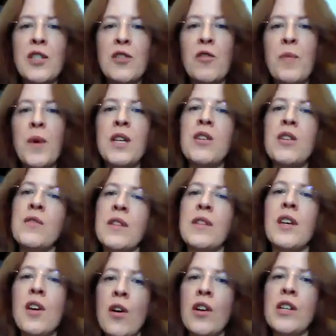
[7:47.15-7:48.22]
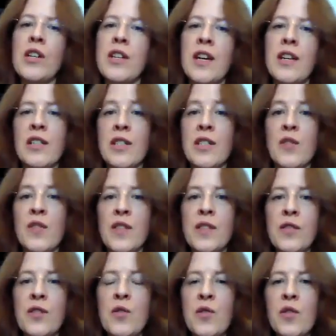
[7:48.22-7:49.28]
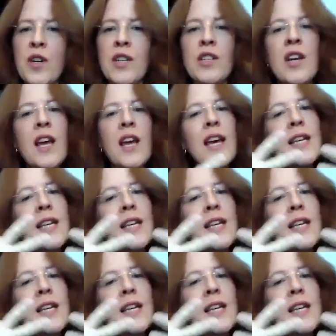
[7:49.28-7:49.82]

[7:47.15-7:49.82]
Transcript: to have been used in the college kitchens for storage.